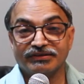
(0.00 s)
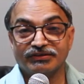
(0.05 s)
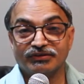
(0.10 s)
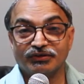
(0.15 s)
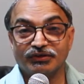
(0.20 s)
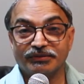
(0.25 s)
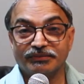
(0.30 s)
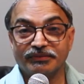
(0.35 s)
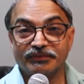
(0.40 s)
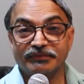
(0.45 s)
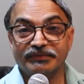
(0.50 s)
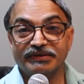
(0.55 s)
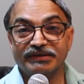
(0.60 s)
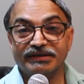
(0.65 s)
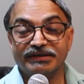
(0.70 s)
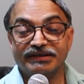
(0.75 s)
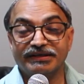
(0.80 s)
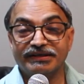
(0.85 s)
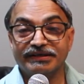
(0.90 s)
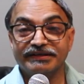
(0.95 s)
So if
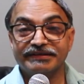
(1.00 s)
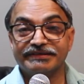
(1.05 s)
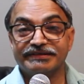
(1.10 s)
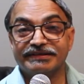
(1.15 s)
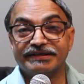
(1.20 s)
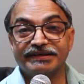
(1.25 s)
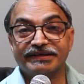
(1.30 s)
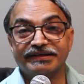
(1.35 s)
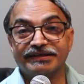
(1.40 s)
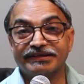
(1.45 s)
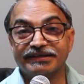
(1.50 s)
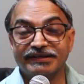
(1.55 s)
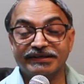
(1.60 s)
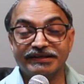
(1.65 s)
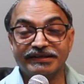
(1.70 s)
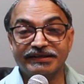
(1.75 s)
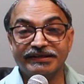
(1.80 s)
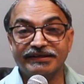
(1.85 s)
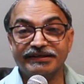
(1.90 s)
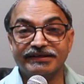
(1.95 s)
we understand
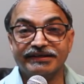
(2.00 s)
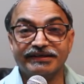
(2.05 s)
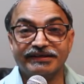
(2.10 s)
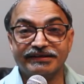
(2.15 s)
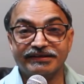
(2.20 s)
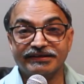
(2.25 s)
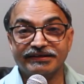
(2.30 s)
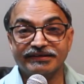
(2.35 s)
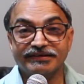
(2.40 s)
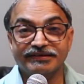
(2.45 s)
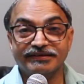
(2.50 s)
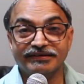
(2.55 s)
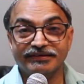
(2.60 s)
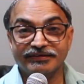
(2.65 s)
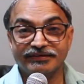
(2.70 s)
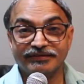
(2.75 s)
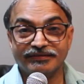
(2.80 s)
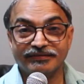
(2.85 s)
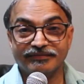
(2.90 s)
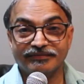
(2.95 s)
the intent,
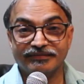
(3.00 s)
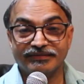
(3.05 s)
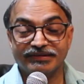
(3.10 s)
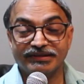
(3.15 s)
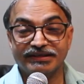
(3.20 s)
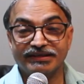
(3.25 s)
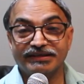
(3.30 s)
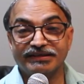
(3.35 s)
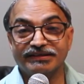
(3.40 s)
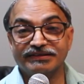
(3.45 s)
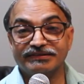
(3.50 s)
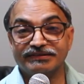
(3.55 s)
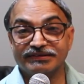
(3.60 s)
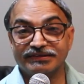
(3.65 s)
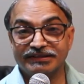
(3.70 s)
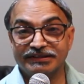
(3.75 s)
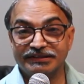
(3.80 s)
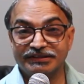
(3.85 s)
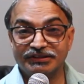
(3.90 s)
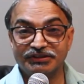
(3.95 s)
then
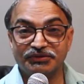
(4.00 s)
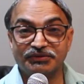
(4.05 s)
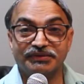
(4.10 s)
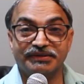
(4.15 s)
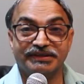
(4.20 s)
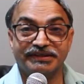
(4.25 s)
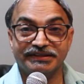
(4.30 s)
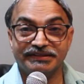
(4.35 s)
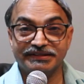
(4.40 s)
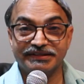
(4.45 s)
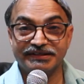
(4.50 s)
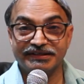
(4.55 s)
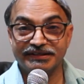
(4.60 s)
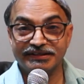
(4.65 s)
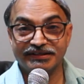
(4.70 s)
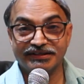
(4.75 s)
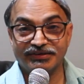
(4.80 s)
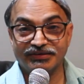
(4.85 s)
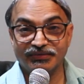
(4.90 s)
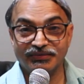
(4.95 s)
it's easy to
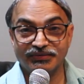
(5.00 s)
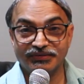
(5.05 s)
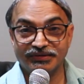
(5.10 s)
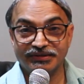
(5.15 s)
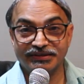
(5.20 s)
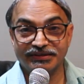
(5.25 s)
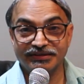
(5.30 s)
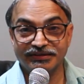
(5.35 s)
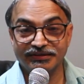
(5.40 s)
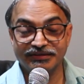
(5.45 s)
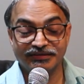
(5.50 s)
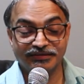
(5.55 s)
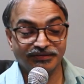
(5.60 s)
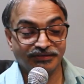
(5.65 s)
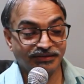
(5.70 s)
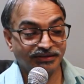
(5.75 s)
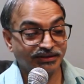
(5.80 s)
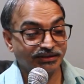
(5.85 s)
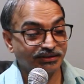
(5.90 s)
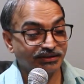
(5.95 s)
understand the code.
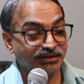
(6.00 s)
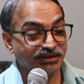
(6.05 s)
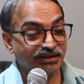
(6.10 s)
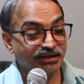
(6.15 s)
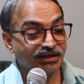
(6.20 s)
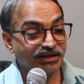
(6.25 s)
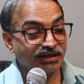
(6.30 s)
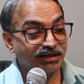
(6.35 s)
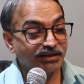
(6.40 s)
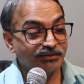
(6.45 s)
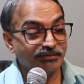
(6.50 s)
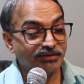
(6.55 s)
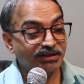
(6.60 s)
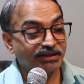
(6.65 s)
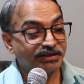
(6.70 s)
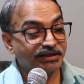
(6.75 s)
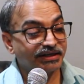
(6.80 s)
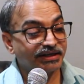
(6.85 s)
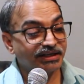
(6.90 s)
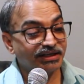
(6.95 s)
I
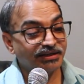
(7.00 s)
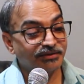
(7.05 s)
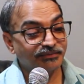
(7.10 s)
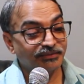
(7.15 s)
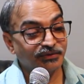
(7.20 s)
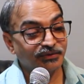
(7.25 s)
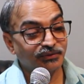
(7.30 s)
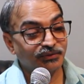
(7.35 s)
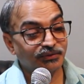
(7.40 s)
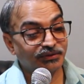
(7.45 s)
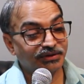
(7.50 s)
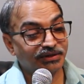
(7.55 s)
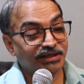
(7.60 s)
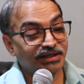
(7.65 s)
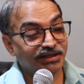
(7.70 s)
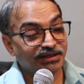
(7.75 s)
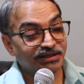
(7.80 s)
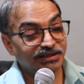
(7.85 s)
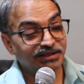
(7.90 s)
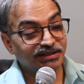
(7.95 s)
will try few
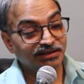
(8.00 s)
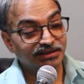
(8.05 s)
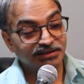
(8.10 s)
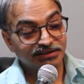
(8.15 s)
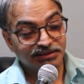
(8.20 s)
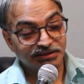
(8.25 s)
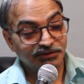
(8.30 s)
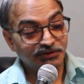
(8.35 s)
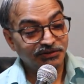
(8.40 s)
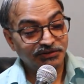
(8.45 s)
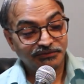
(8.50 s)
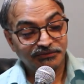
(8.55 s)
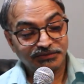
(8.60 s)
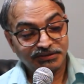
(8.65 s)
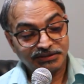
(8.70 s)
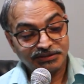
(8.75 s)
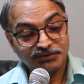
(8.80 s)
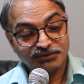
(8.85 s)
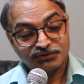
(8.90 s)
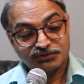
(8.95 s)
technical theory
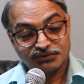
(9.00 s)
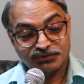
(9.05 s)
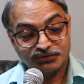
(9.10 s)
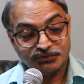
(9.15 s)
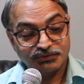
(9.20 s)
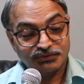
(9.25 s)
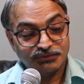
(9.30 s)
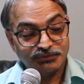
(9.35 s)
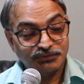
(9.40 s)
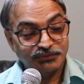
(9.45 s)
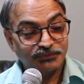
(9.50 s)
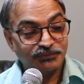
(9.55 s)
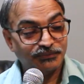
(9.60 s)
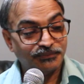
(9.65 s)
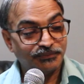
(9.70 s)
videos too.